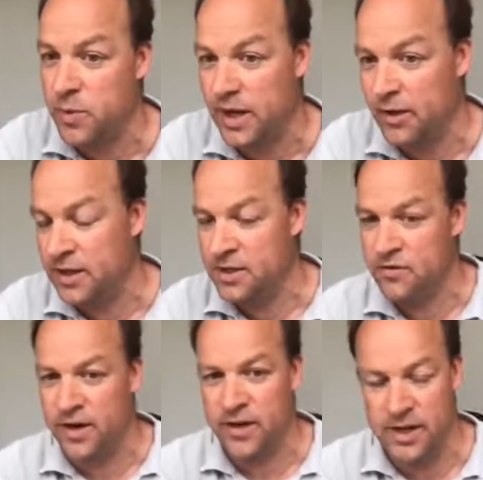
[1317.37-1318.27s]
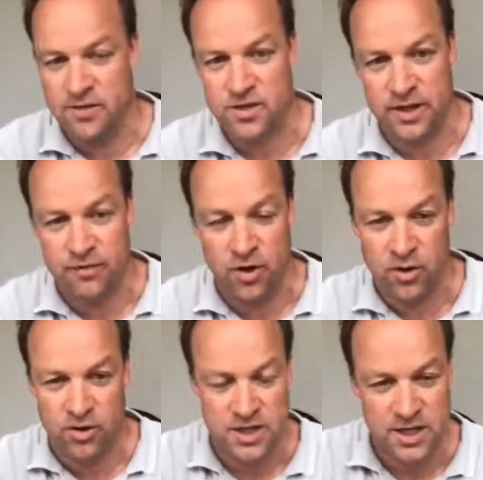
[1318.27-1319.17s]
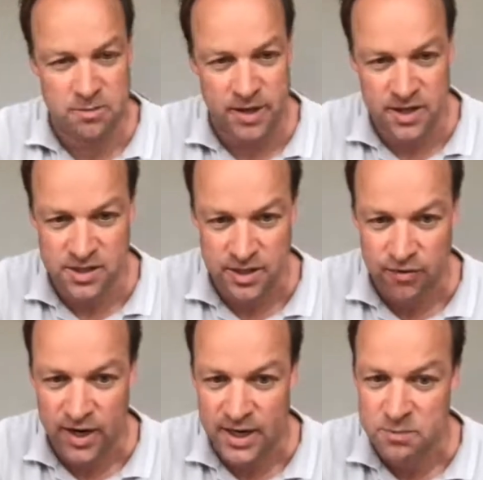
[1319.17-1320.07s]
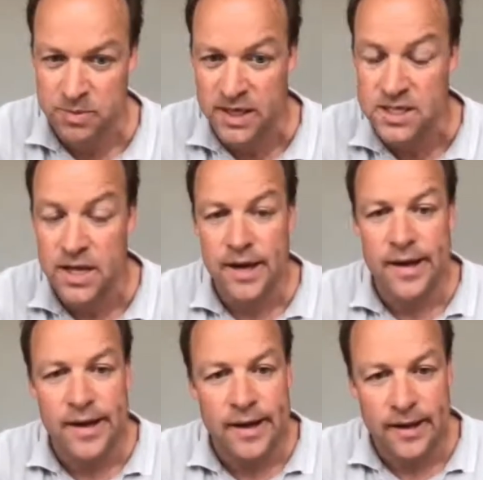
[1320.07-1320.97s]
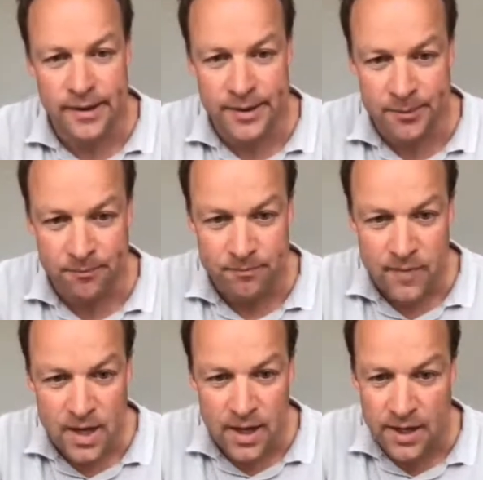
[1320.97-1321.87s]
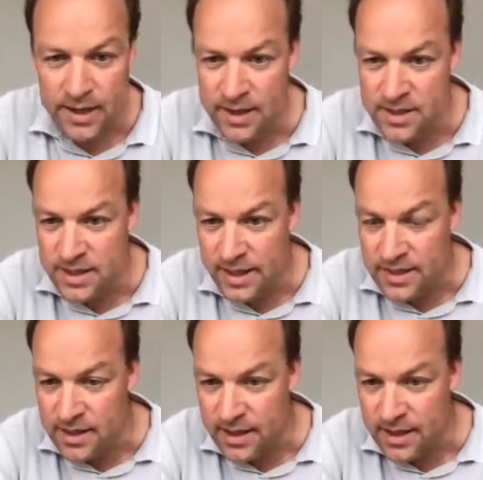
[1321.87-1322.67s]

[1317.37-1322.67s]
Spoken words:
well. That is very interesting for localization managers and for LSPs. And that is that,